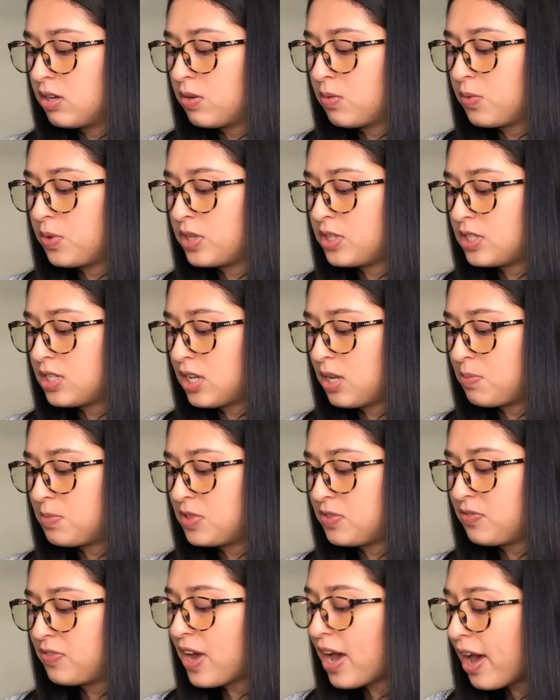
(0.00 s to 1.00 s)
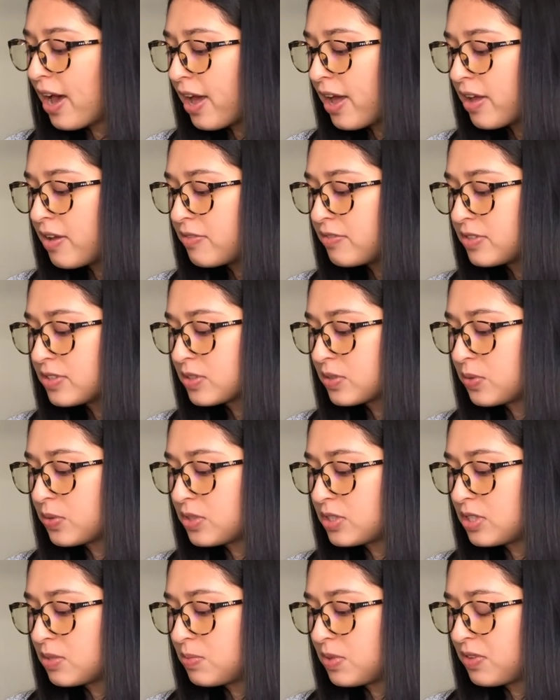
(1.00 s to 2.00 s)
1 times 5 is going
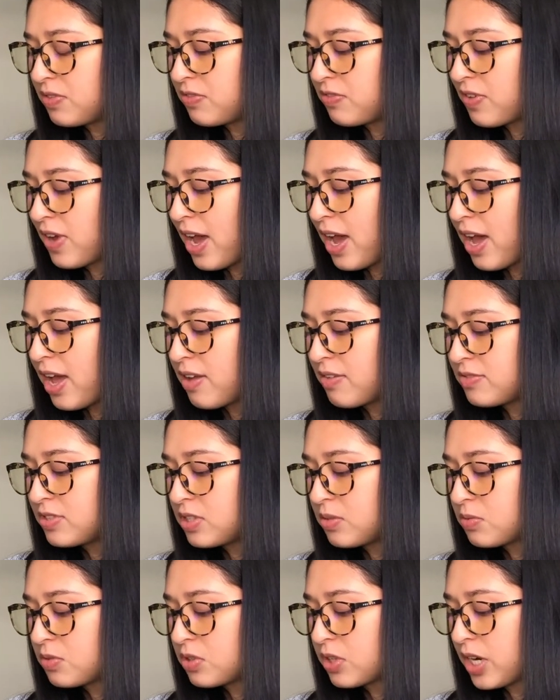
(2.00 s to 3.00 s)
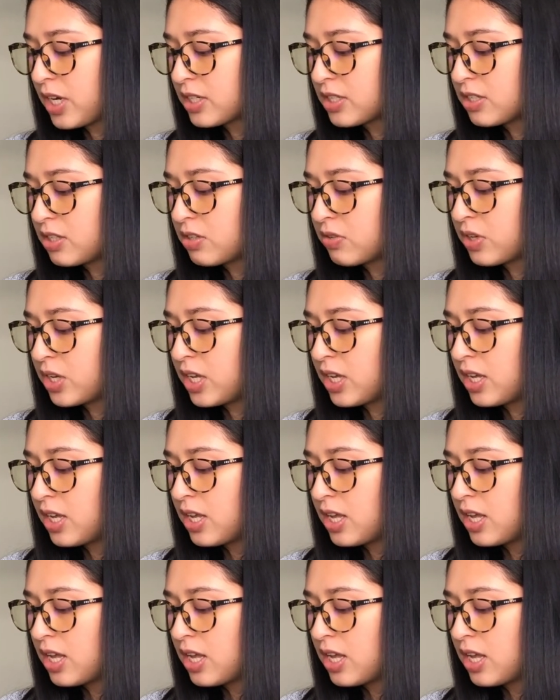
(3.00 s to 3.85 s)
to be 5, subtract 3.